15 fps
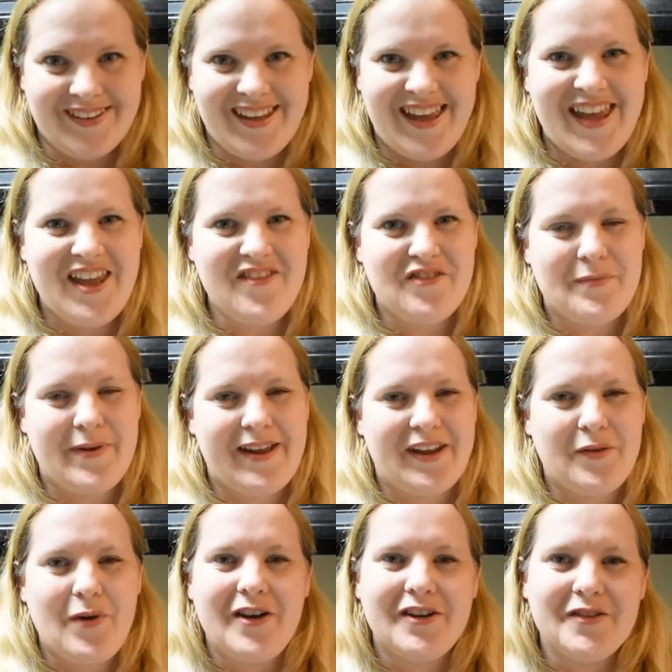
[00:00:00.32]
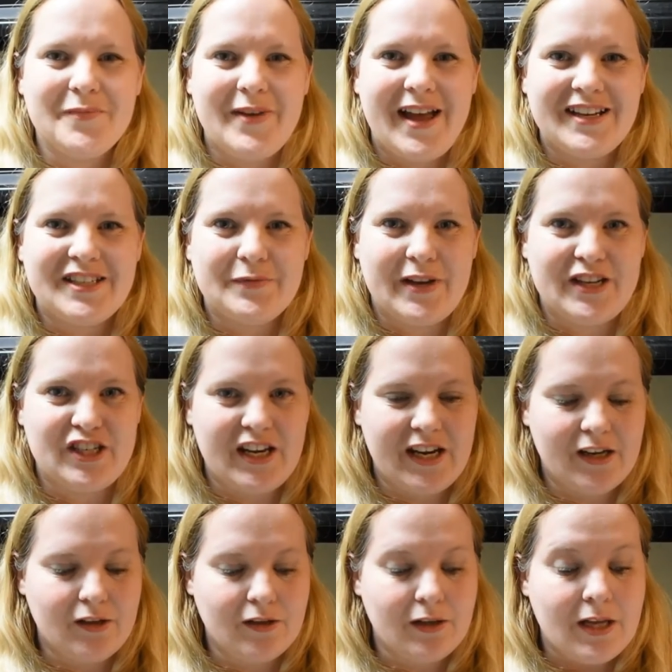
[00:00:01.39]
Hey everybody, welcome back to my
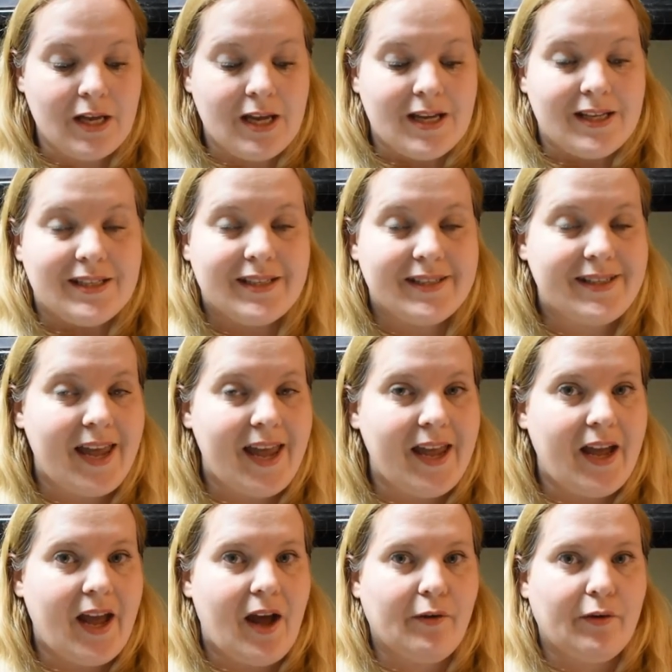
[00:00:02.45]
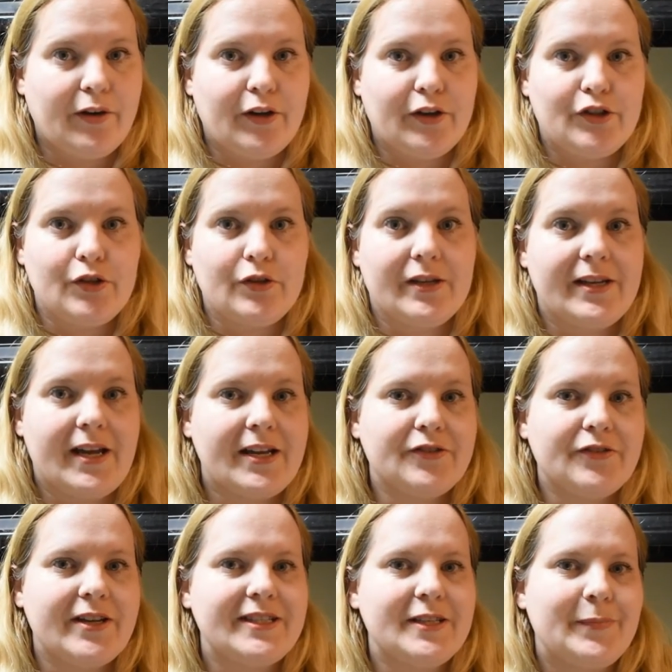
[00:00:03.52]
channel. Today I'm going to do the
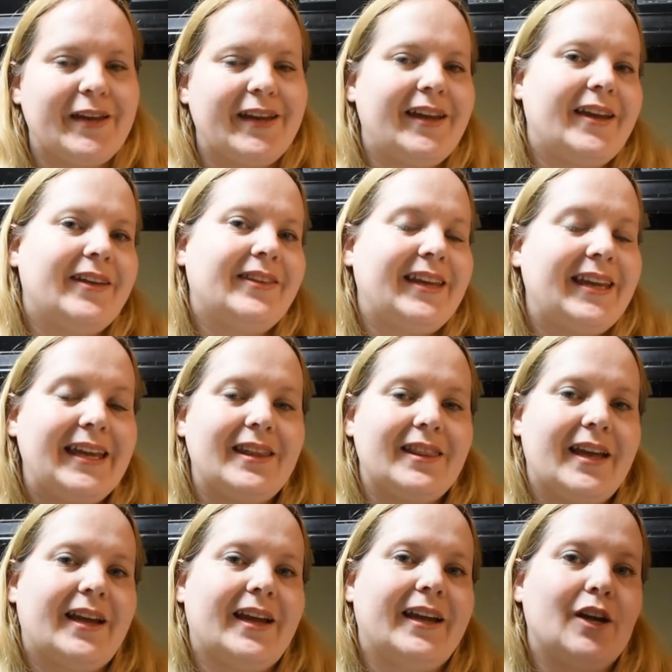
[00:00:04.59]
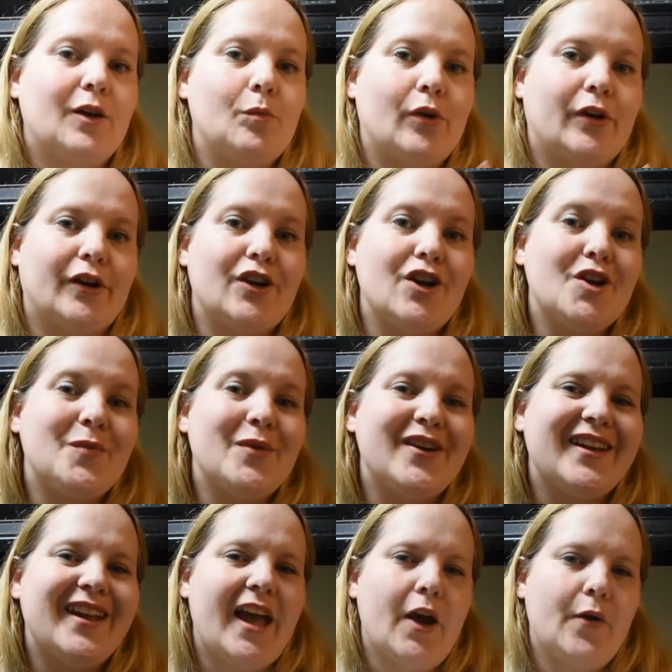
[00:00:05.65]
next recipe in the Eat Like a Gilmore
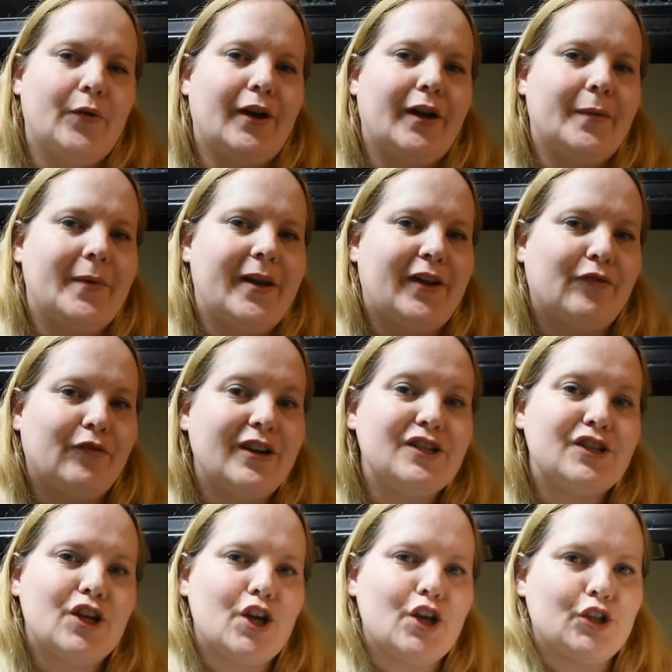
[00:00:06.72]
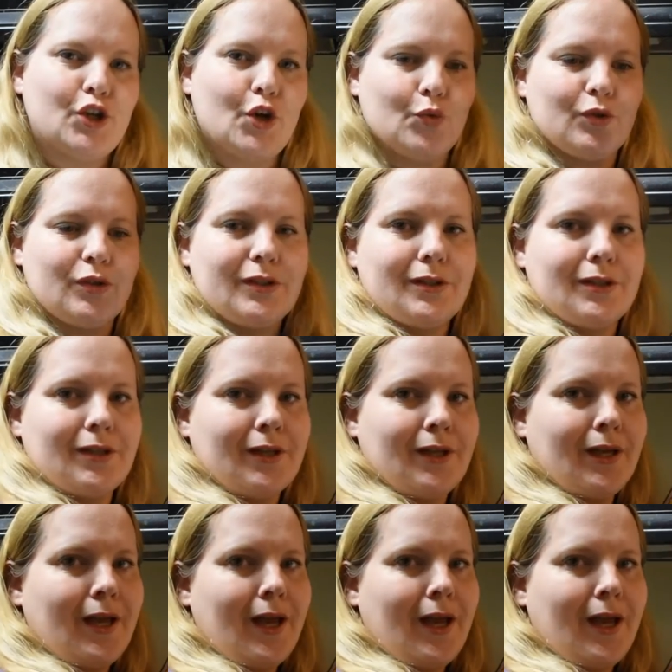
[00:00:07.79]
cookbook, and we're going to make French toast.